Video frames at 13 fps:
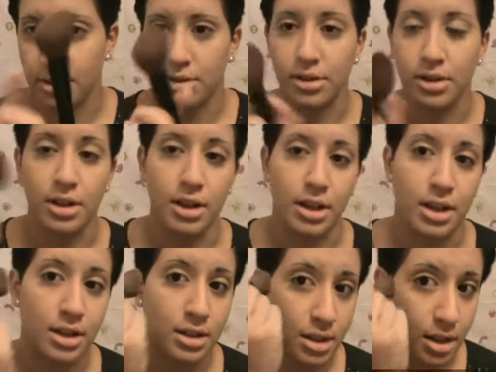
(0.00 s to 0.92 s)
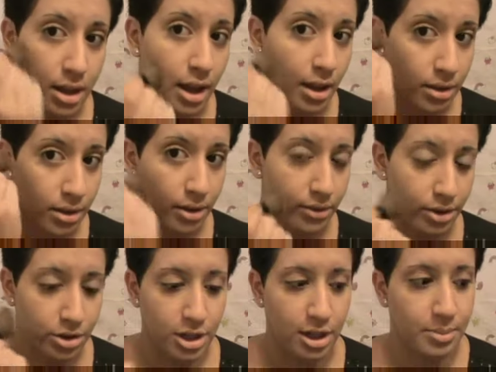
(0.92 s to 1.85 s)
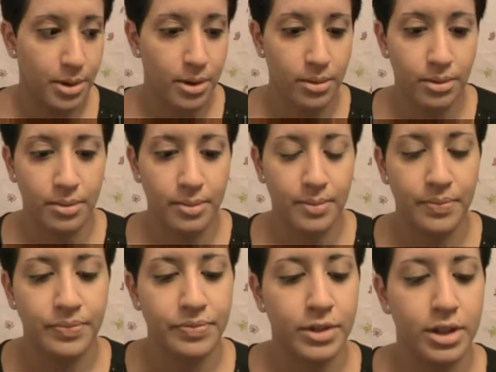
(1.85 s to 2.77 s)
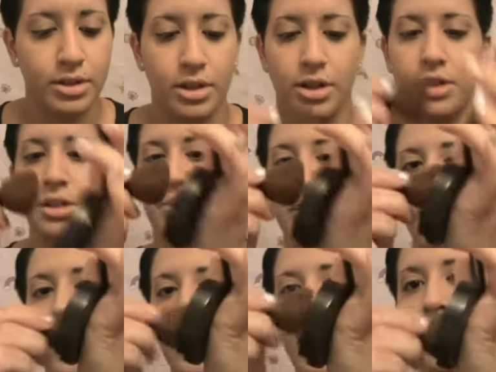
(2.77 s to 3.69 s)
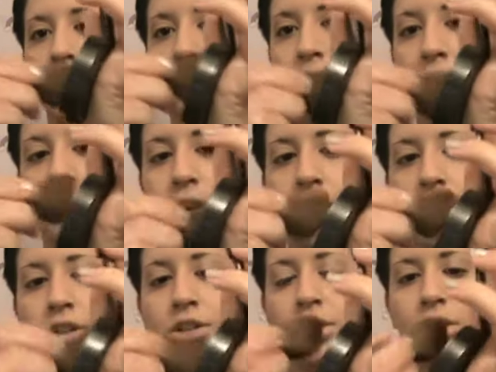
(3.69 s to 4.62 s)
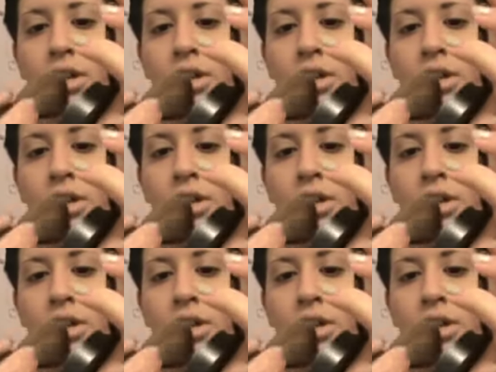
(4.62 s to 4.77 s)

so you can get it to the angle of your cheekbone. So you just apply that to your brush.